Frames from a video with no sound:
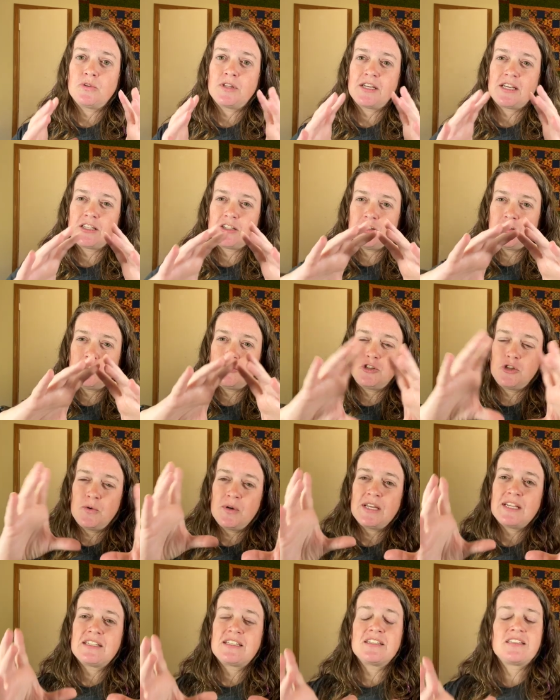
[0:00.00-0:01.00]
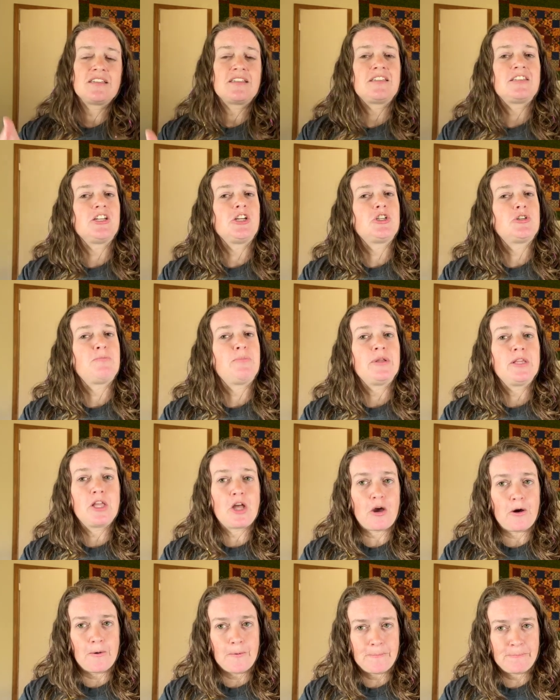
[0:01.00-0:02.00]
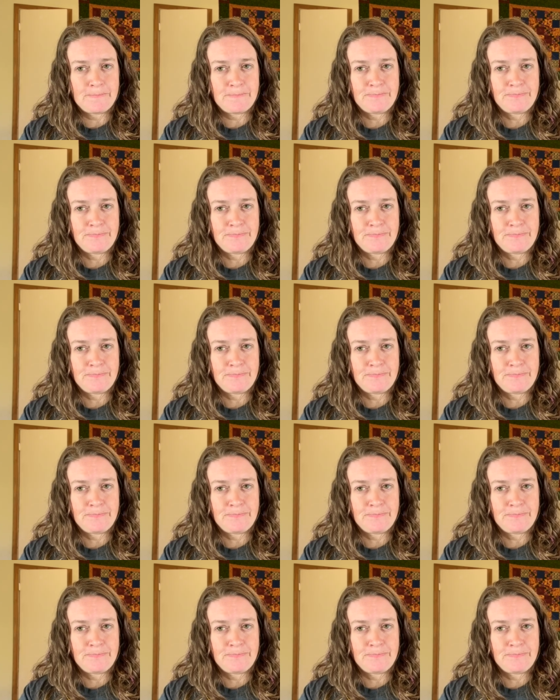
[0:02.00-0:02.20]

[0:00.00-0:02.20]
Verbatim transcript: like you do it into the stitch below